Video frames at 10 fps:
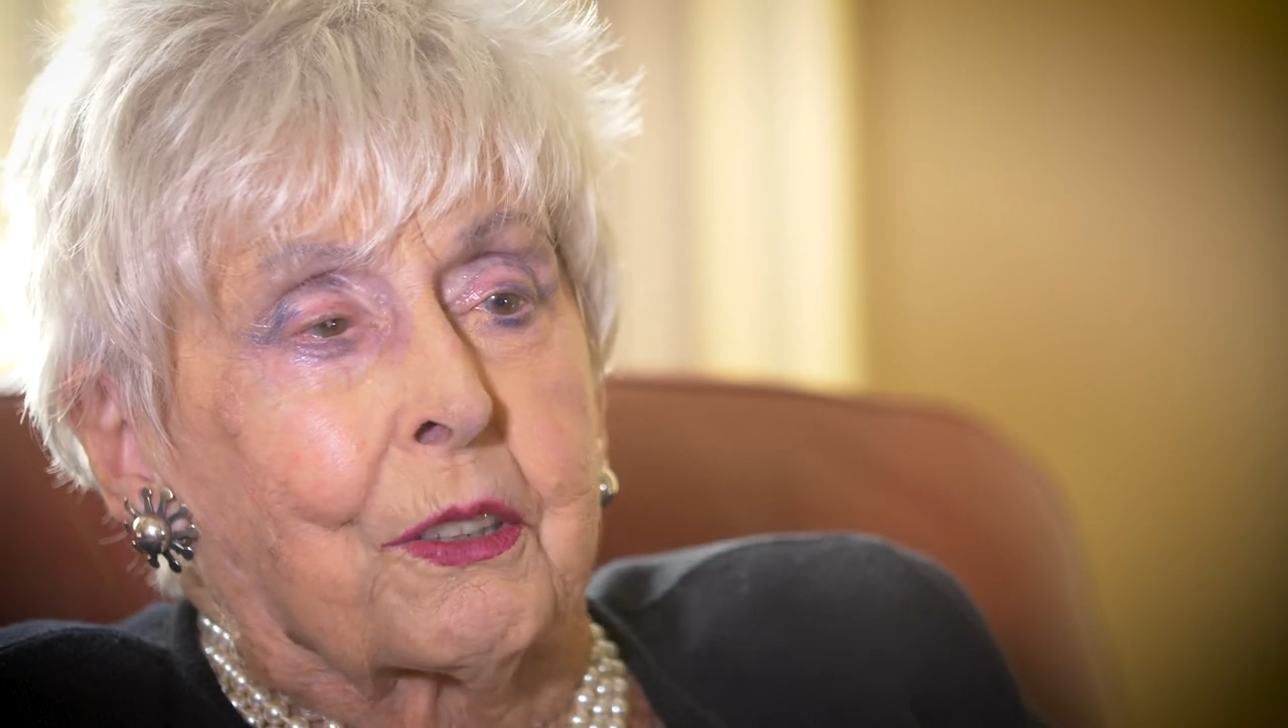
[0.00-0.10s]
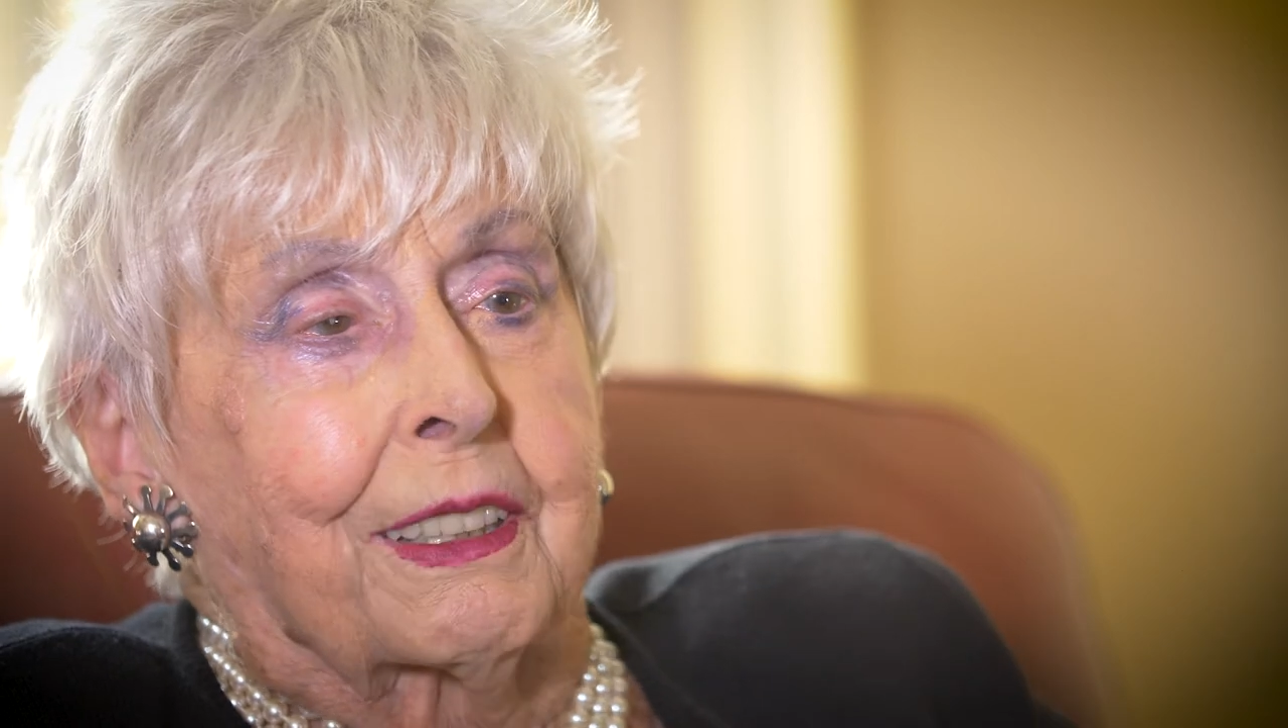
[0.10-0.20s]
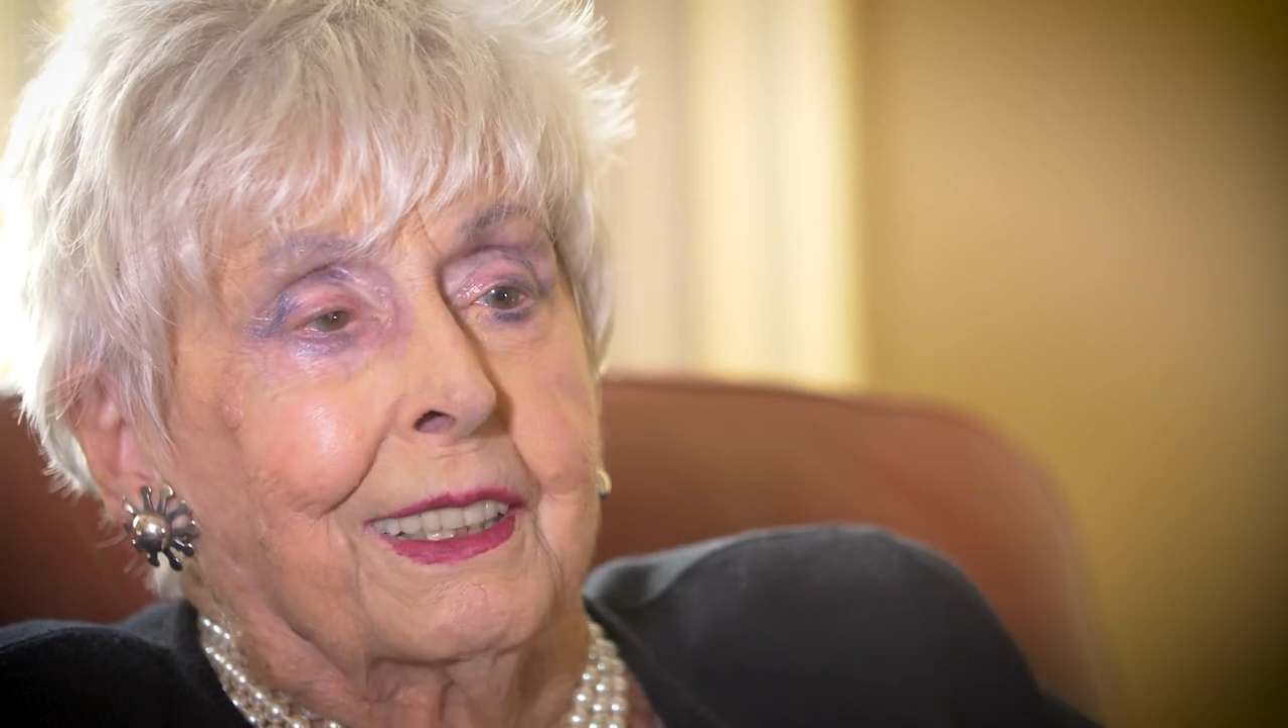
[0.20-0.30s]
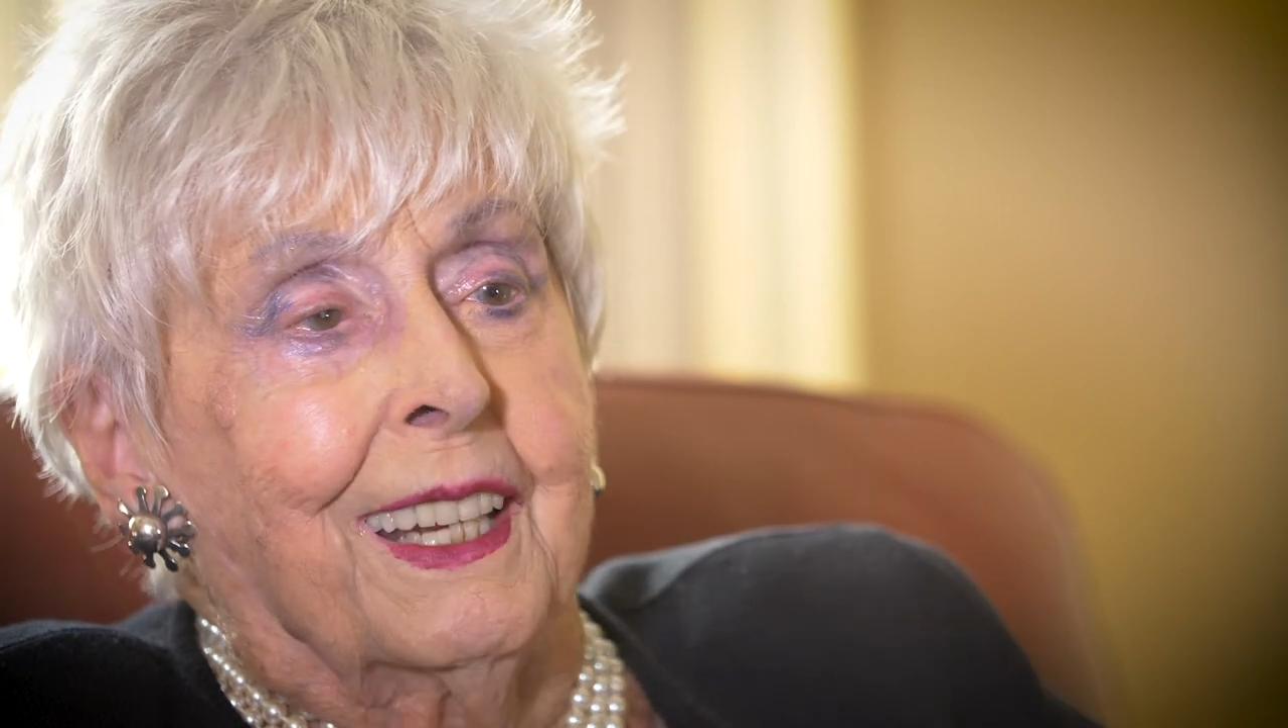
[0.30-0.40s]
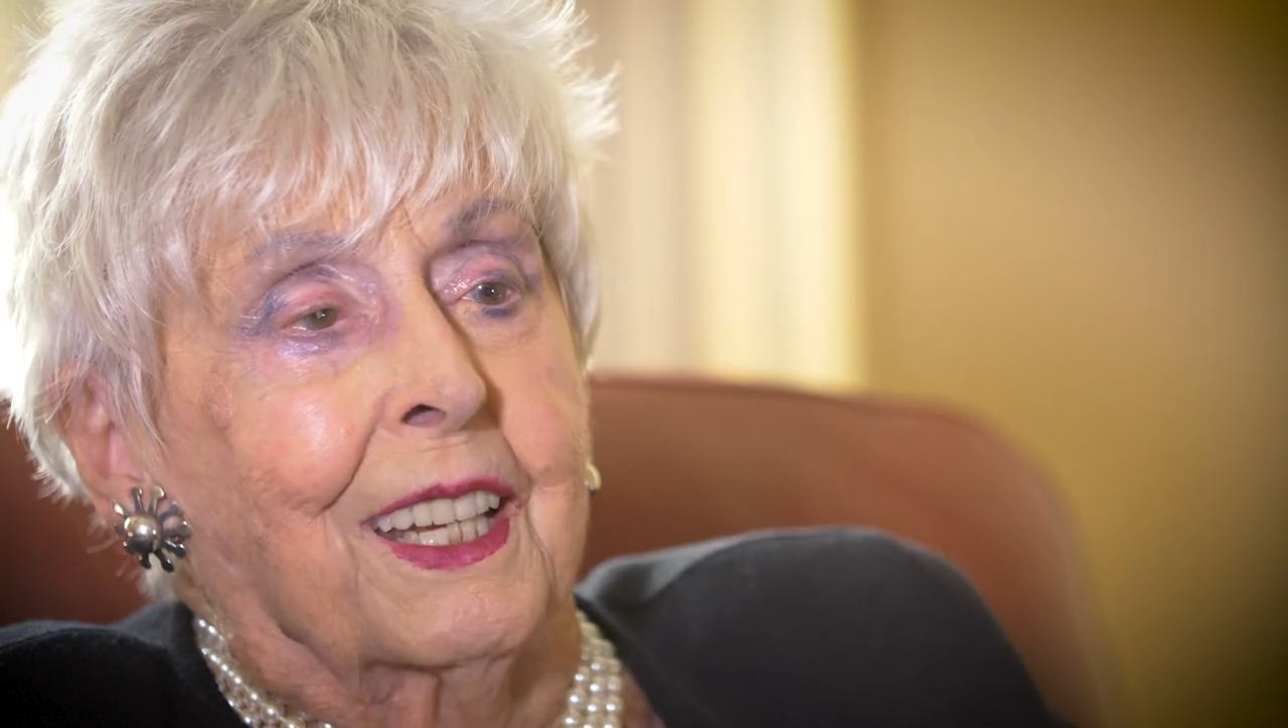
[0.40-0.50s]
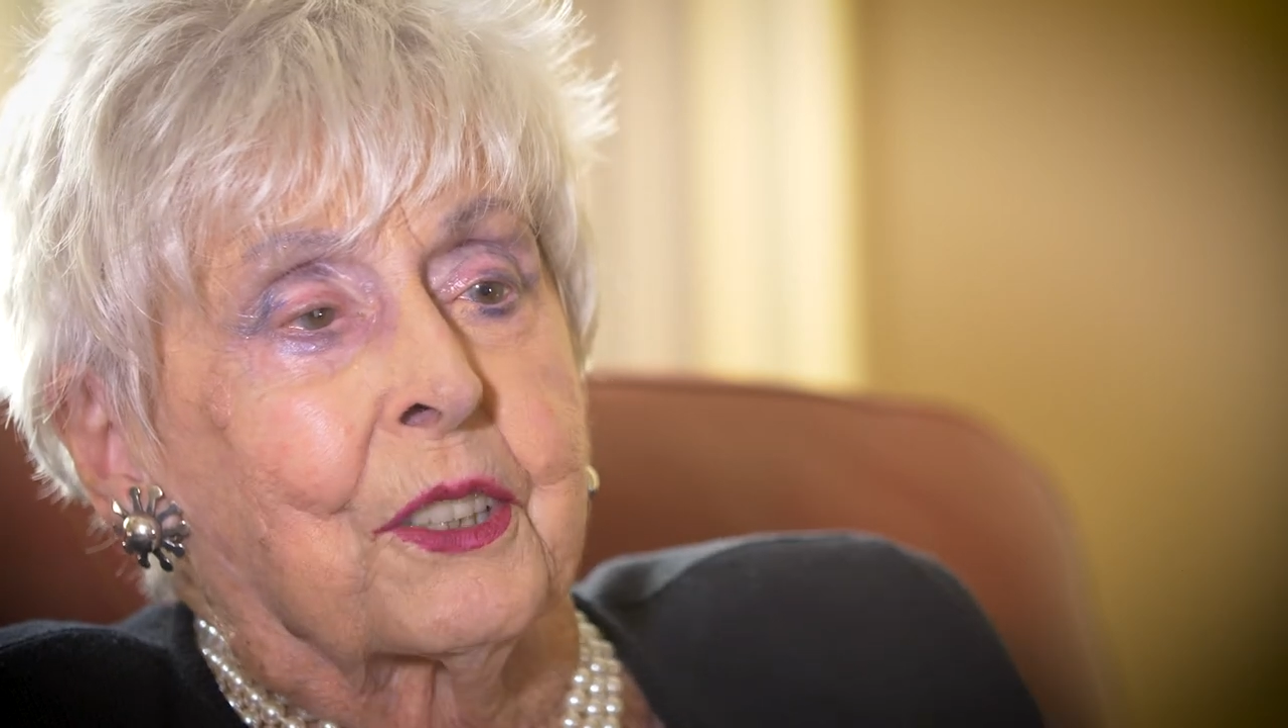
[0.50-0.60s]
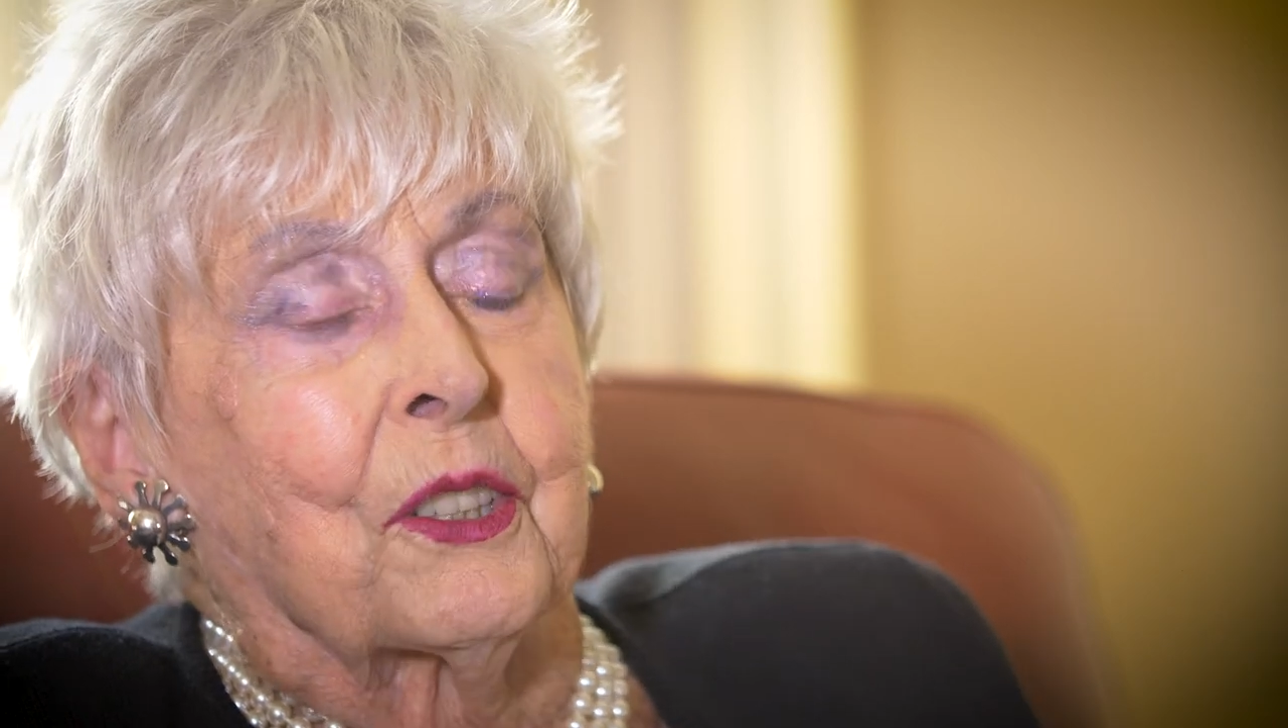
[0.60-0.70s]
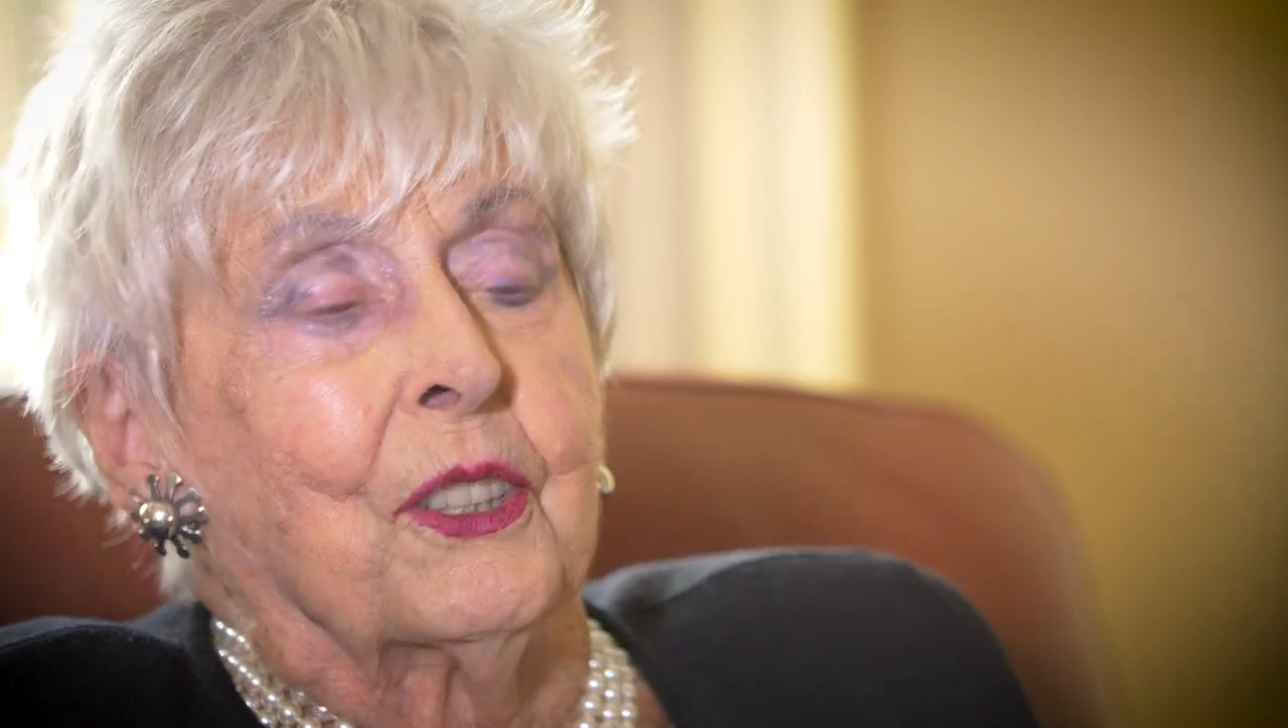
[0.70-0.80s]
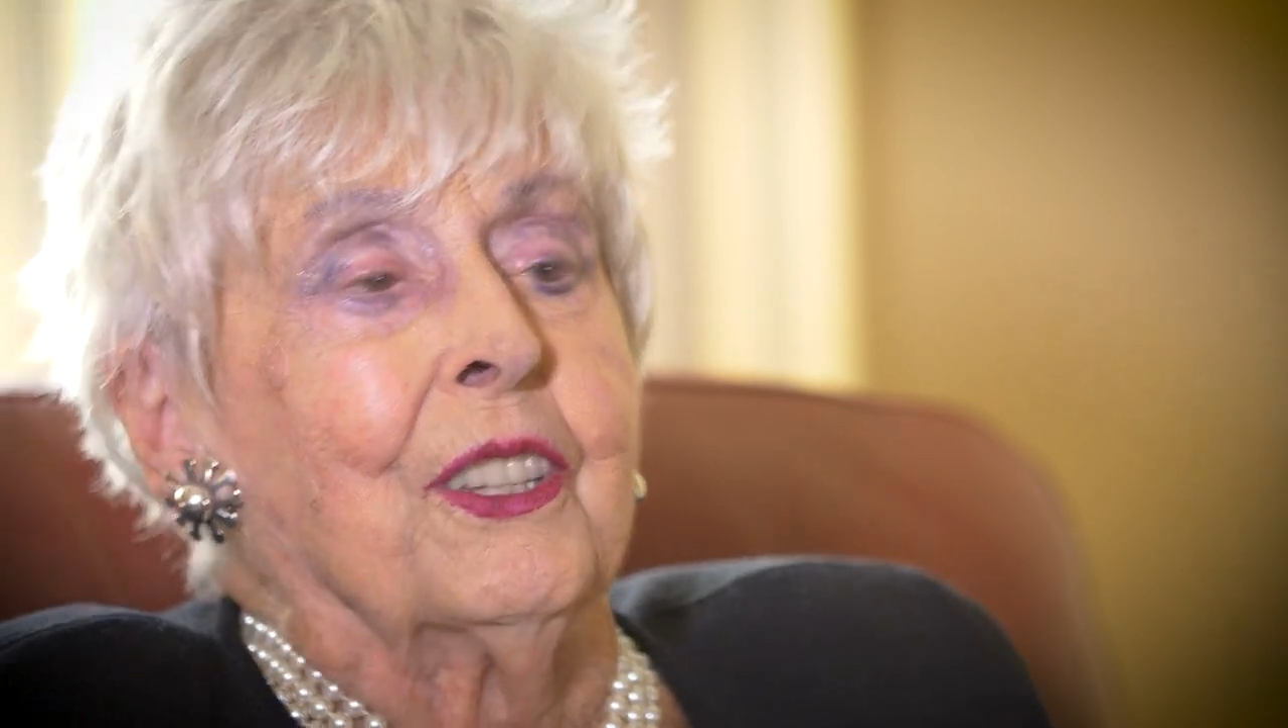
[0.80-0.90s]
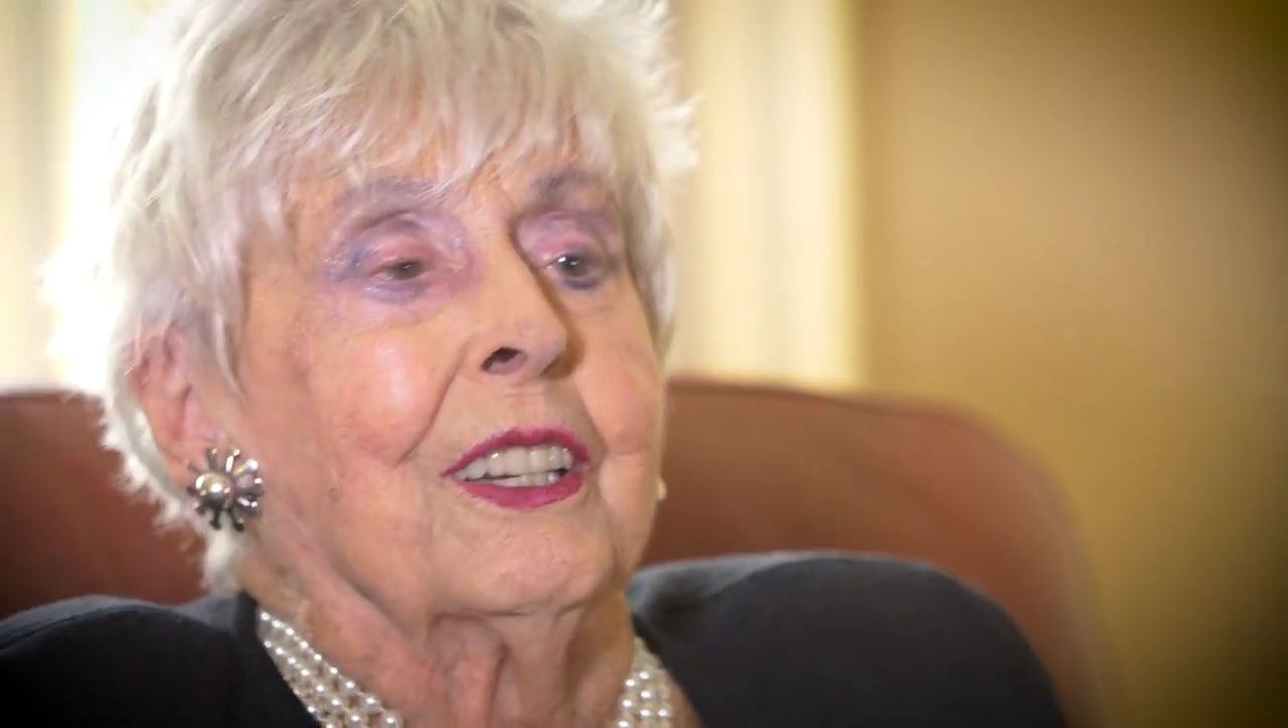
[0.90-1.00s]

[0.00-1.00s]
connection